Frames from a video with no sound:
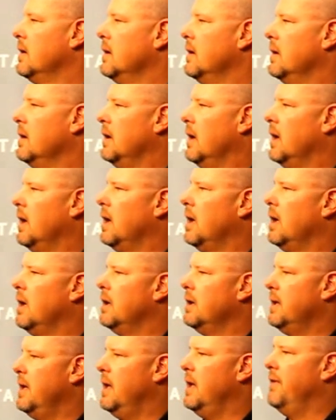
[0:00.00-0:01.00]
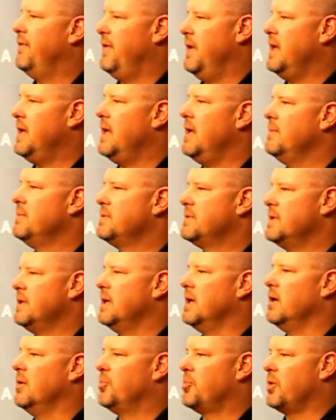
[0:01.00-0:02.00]
If he keeps, you
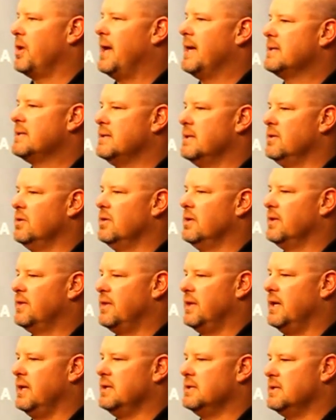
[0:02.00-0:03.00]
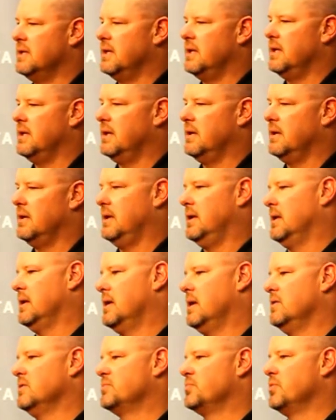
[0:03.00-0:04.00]
know, practicing, doing the things in
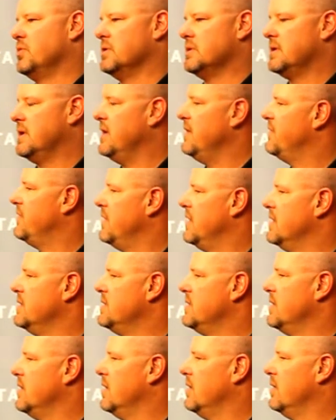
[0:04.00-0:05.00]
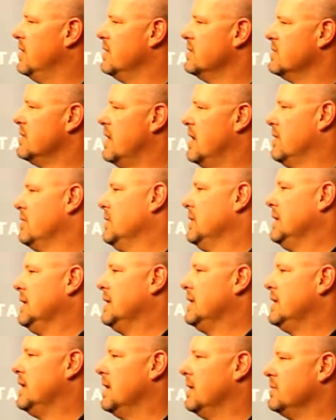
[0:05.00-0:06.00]
Coach Pruitt's defense, you know, there's not really
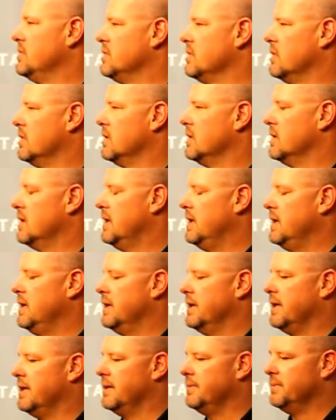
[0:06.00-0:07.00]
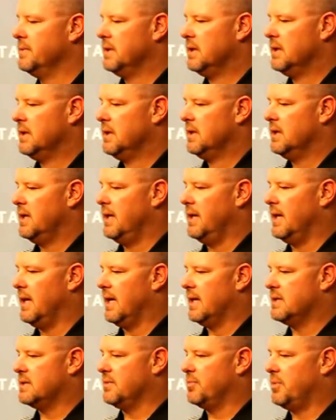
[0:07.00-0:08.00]
a depth chart. He
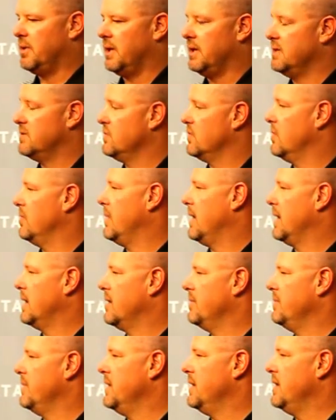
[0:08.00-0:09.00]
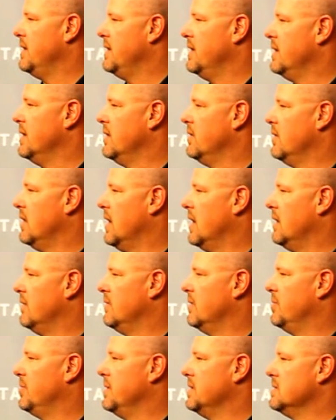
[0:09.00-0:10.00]
likes to play sort of by committee, you know. A lot
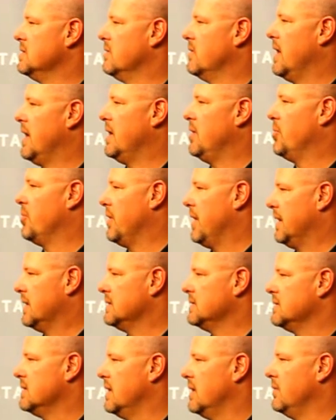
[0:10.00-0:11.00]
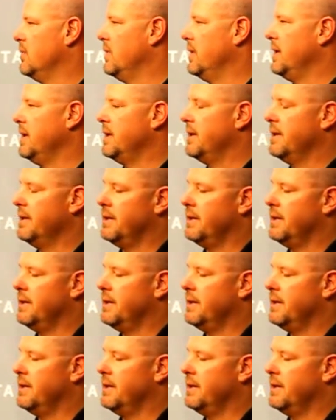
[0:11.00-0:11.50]
of it depends on how you practice that week.